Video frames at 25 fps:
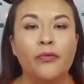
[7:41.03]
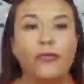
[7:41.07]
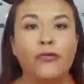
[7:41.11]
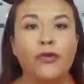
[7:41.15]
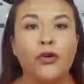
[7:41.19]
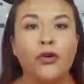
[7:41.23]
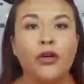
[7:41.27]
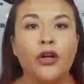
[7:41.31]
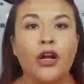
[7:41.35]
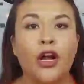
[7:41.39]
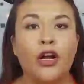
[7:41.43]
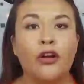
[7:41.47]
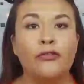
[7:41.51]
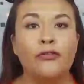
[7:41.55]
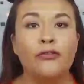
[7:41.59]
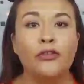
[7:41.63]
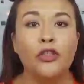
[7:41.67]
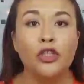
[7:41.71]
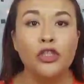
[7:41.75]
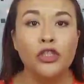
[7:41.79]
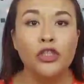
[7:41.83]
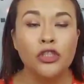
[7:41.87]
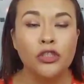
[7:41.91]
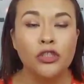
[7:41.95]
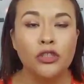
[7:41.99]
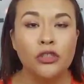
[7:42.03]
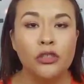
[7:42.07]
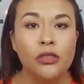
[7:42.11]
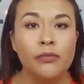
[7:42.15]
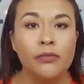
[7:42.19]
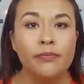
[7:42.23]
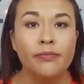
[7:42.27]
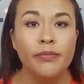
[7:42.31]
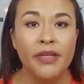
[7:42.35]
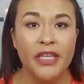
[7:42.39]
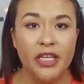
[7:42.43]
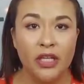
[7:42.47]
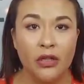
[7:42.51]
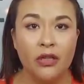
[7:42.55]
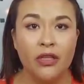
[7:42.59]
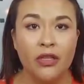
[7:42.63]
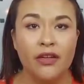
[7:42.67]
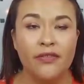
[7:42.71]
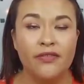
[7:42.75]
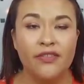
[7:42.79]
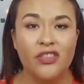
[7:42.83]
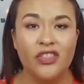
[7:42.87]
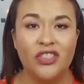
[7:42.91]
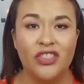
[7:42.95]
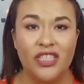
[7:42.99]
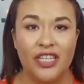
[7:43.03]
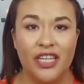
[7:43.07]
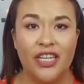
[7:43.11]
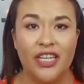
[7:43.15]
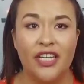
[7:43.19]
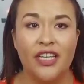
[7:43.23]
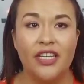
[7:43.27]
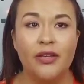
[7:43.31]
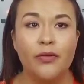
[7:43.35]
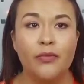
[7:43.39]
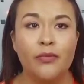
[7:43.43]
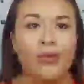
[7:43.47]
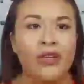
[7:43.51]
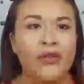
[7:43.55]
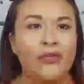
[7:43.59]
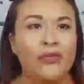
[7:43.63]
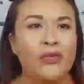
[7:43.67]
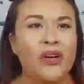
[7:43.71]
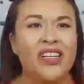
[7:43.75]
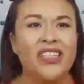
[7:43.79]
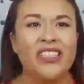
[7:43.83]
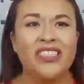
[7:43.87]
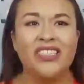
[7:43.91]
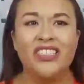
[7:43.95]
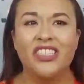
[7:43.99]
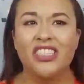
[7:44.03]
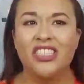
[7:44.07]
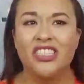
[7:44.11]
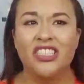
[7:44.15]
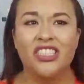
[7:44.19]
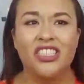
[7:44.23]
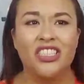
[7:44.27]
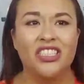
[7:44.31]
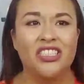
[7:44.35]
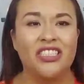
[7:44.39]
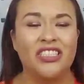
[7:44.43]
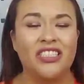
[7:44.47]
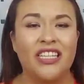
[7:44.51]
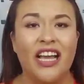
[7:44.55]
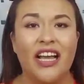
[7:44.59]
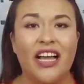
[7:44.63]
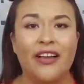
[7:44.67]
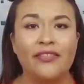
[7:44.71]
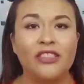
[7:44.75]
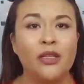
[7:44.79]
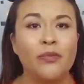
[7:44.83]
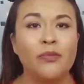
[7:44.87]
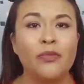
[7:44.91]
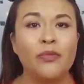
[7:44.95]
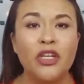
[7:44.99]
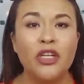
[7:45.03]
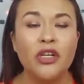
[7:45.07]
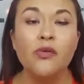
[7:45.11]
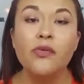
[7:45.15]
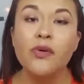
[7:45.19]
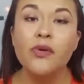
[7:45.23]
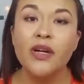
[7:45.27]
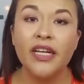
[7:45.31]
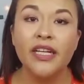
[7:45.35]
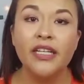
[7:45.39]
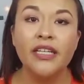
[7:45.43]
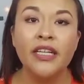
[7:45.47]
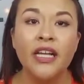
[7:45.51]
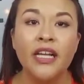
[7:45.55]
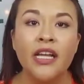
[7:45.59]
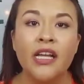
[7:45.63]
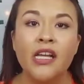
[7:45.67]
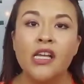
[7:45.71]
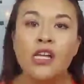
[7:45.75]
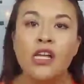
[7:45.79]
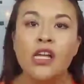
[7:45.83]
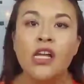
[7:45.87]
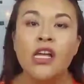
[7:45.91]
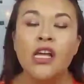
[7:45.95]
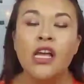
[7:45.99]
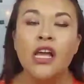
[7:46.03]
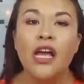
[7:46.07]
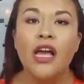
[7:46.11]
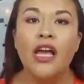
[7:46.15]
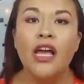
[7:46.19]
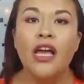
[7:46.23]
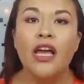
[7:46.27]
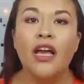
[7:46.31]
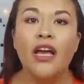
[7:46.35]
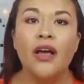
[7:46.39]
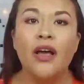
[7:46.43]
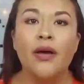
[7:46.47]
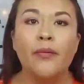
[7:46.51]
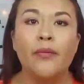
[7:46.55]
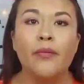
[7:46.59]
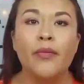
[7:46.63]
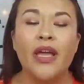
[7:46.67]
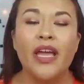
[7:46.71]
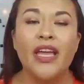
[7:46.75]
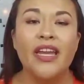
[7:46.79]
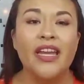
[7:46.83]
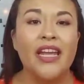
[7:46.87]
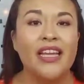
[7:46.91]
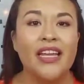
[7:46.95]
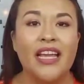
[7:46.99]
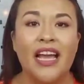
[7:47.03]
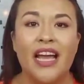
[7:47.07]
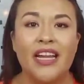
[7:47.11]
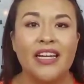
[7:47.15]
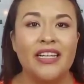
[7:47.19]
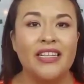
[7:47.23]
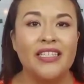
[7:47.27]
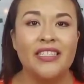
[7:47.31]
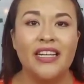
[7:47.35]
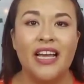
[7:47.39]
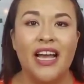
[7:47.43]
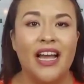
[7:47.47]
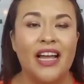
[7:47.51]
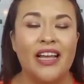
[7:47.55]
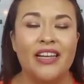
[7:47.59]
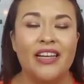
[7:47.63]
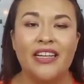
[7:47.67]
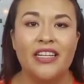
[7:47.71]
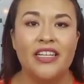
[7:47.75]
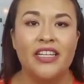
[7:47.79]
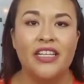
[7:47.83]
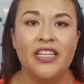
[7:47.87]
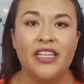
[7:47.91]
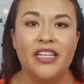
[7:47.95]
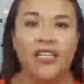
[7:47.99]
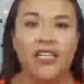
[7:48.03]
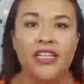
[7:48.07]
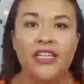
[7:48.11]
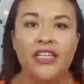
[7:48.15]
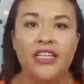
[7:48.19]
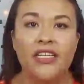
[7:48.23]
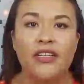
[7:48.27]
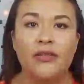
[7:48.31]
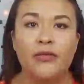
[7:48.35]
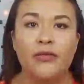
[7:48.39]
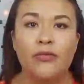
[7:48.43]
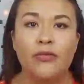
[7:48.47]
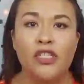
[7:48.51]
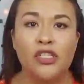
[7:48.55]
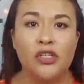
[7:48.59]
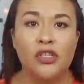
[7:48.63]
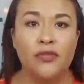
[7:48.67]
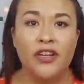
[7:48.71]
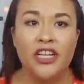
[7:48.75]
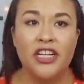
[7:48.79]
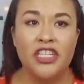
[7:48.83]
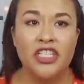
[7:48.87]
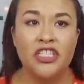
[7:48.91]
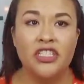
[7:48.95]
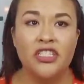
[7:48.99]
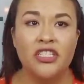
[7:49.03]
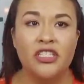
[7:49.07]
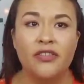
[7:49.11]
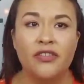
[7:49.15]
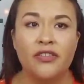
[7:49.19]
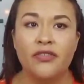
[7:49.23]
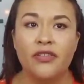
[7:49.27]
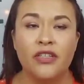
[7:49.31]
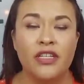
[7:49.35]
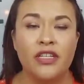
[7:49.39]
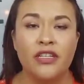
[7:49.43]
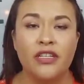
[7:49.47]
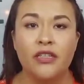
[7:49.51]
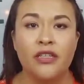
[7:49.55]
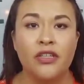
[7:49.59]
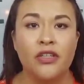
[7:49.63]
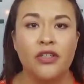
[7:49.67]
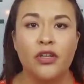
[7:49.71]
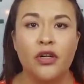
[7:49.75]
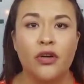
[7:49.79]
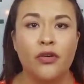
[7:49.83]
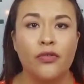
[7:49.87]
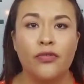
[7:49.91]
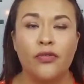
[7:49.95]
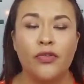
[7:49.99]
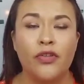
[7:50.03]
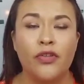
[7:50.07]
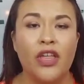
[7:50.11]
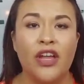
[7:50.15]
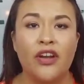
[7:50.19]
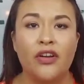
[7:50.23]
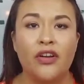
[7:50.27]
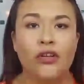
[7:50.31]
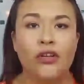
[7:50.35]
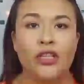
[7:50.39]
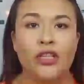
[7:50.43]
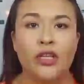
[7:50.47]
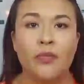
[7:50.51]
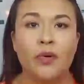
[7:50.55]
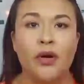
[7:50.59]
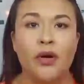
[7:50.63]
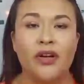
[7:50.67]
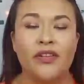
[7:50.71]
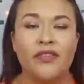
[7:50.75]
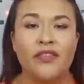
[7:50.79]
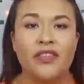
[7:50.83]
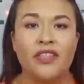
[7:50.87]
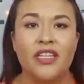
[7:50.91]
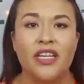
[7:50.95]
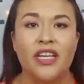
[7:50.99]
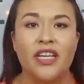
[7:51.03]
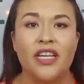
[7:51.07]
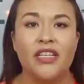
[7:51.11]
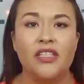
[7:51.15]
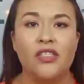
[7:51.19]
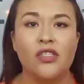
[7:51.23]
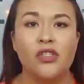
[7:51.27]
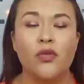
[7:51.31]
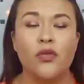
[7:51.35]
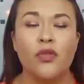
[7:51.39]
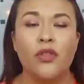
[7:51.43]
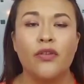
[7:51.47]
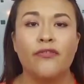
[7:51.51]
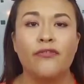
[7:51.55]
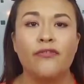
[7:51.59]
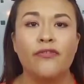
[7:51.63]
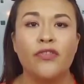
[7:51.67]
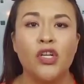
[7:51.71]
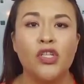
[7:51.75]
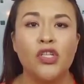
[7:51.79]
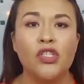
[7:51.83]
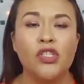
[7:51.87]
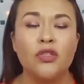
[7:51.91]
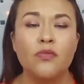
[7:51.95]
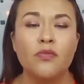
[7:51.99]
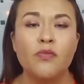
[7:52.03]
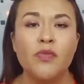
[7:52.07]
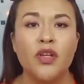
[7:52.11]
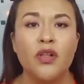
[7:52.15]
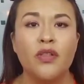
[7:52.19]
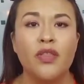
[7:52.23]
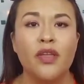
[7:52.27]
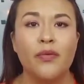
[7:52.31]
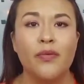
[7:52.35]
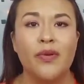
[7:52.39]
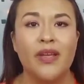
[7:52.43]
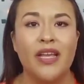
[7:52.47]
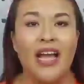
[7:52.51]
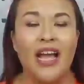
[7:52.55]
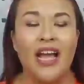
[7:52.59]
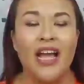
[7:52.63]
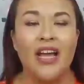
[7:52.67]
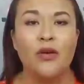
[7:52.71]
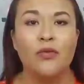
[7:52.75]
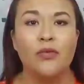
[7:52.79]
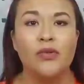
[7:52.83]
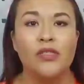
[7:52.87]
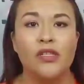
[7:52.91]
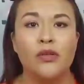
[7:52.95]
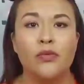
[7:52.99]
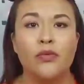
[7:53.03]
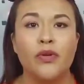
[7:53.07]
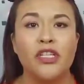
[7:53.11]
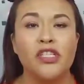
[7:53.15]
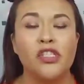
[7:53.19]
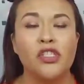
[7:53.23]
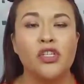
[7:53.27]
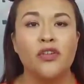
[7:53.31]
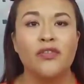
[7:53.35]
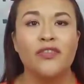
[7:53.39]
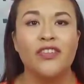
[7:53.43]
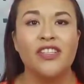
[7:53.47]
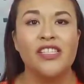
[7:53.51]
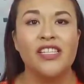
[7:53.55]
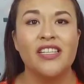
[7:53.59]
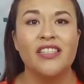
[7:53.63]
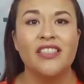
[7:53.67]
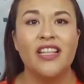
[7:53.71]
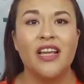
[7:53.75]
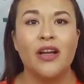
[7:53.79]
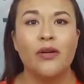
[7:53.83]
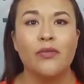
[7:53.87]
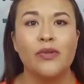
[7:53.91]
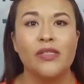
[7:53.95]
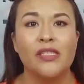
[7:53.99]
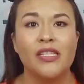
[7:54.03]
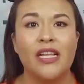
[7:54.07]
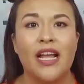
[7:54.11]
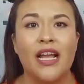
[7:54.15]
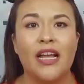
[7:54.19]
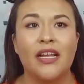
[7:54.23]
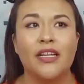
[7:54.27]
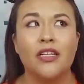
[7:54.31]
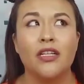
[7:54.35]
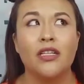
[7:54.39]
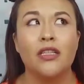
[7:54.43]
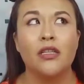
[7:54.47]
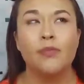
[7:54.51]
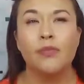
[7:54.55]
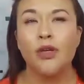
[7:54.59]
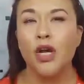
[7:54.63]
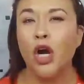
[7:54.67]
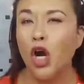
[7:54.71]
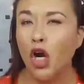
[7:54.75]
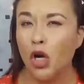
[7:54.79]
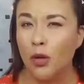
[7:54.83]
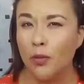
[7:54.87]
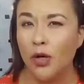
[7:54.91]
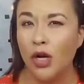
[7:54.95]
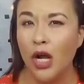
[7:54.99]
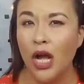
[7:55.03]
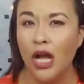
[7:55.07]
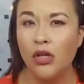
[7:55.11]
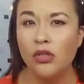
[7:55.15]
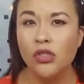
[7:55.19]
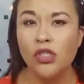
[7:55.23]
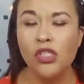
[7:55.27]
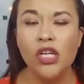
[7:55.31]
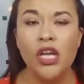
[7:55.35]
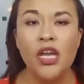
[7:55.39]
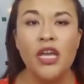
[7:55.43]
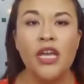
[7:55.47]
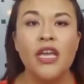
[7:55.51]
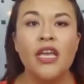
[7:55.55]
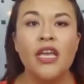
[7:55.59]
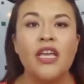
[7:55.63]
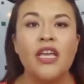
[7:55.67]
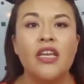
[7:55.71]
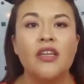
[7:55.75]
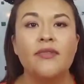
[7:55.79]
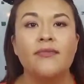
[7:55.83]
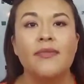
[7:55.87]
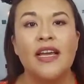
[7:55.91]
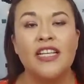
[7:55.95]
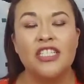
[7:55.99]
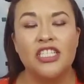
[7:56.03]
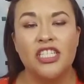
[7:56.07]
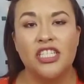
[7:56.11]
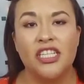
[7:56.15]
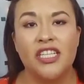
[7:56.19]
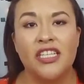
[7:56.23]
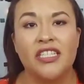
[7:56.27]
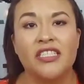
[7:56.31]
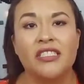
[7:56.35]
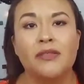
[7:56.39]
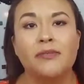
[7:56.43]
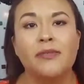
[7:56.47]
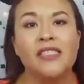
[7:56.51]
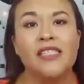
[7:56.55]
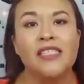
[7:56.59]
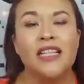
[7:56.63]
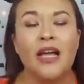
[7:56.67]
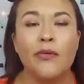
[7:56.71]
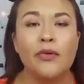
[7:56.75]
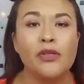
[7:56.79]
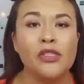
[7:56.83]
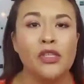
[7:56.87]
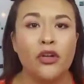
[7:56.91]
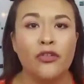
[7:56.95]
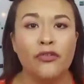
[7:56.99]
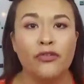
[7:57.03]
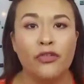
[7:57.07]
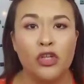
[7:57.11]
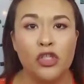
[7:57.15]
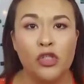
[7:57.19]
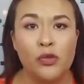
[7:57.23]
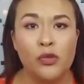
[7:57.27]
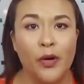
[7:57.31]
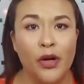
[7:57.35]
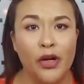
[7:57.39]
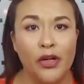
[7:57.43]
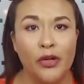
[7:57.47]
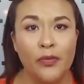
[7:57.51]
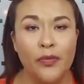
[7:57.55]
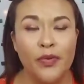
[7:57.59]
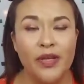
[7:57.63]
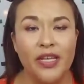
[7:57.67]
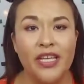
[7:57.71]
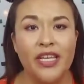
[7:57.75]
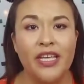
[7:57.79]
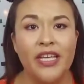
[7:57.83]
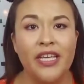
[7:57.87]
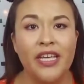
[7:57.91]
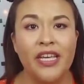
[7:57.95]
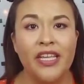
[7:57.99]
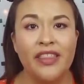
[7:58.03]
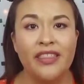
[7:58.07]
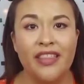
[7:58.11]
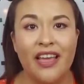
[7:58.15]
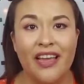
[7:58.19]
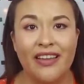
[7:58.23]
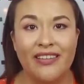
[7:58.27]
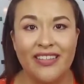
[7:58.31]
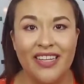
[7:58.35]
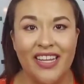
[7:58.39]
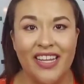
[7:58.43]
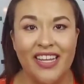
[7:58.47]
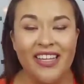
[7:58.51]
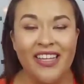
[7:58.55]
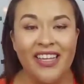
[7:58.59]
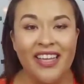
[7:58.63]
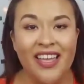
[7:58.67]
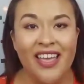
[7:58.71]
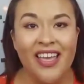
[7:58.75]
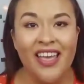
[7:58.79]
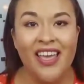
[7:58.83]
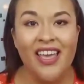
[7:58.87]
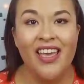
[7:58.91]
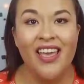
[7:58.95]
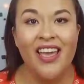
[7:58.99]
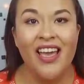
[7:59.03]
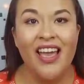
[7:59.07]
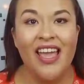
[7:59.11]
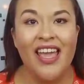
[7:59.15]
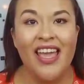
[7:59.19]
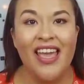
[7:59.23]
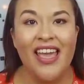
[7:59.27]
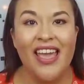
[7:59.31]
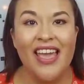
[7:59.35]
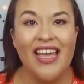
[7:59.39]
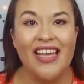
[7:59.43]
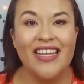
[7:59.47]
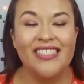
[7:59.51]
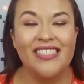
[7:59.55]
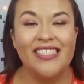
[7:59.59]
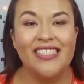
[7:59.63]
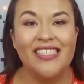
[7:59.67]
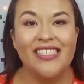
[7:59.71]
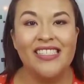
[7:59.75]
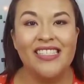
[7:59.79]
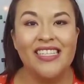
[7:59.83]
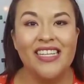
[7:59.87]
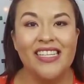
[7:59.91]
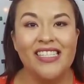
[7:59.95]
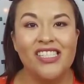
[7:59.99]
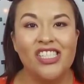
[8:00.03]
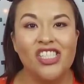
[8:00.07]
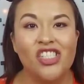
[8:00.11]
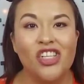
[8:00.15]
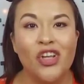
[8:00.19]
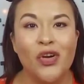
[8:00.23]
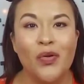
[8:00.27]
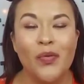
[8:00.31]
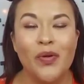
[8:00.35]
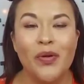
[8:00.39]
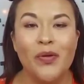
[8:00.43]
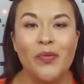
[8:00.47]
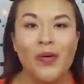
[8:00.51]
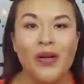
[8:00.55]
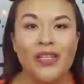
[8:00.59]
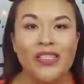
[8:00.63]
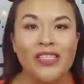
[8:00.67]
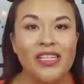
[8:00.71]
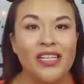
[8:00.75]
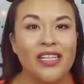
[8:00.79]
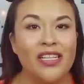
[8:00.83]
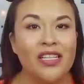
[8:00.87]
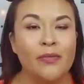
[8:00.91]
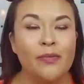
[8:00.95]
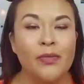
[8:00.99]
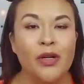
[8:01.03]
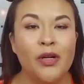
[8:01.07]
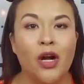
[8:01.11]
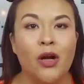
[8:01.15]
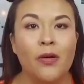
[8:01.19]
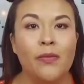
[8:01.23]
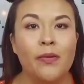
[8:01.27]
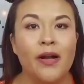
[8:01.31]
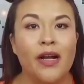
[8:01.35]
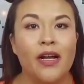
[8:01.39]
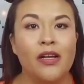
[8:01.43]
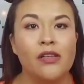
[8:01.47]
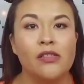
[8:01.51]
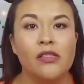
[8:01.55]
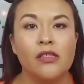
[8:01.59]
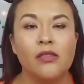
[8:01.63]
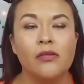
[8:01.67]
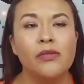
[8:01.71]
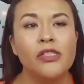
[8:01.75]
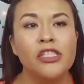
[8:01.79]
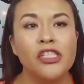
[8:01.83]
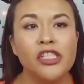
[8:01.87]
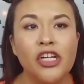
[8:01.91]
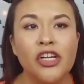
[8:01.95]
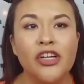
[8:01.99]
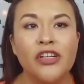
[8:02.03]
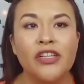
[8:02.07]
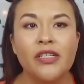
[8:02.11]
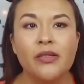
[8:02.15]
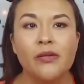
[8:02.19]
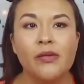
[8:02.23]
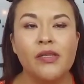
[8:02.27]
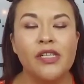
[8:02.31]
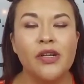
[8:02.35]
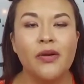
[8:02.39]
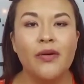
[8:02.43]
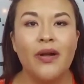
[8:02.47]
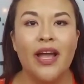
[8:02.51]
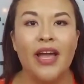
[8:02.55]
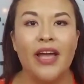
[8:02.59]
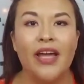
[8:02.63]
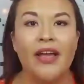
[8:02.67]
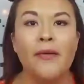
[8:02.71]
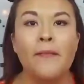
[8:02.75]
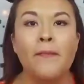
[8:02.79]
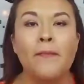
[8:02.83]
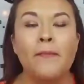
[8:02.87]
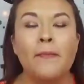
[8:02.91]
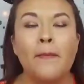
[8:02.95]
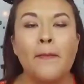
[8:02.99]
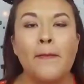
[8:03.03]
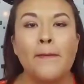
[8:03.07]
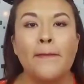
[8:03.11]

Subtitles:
for our first meal of the day, we wanted to just have something quick, and I hadn't had any reservations, you know, for that early part of the day. So the first meal that we had was a quick service, and that was at Columbia Harbor House in Magic Kingdom, because that was our first park we hit that day. And so we went to Columbia Harbor House. It was good. It was okay.